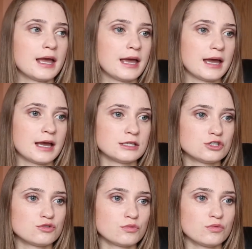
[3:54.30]

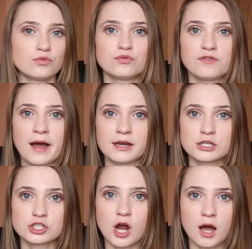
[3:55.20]
and to find
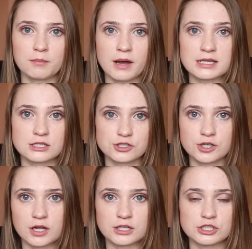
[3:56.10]
a job as a
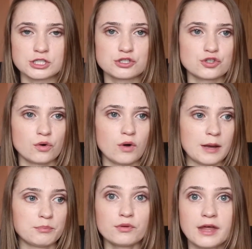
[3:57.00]
geologist. So
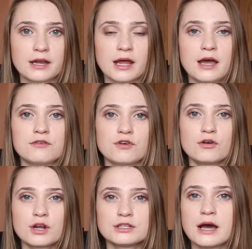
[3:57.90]
I
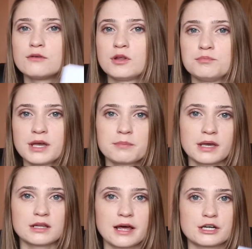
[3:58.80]
wrote it down in
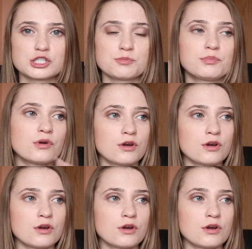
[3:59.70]
big letters, put